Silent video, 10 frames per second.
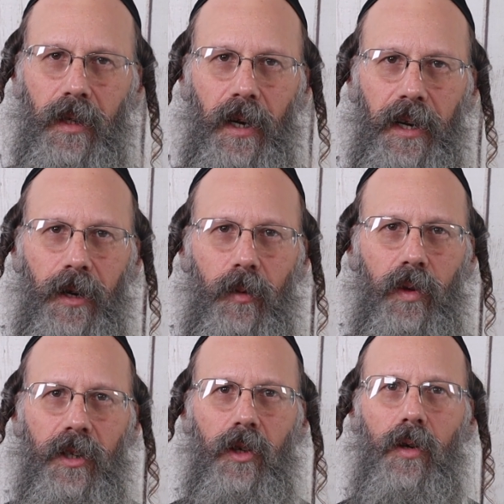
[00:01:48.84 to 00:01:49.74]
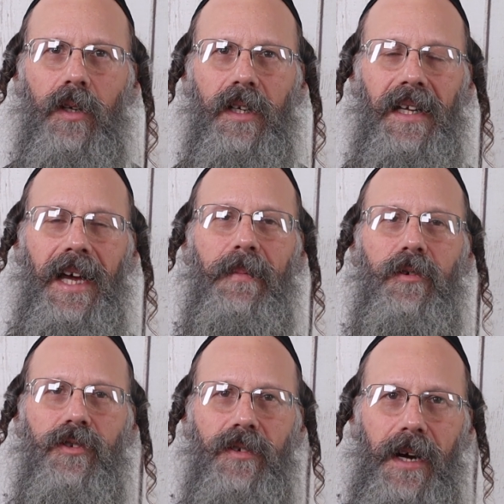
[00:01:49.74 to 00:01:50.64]
I don't want to call it a label
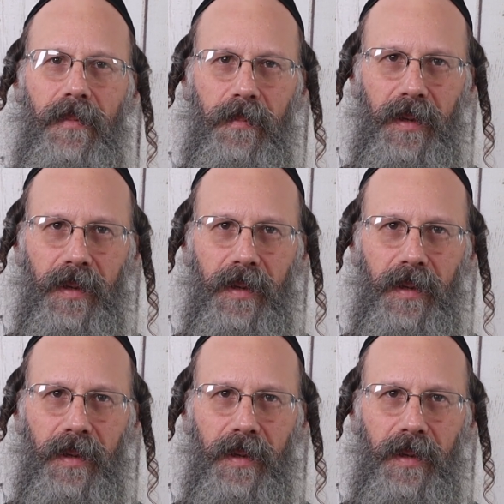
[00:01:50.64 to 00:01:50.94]
trauma,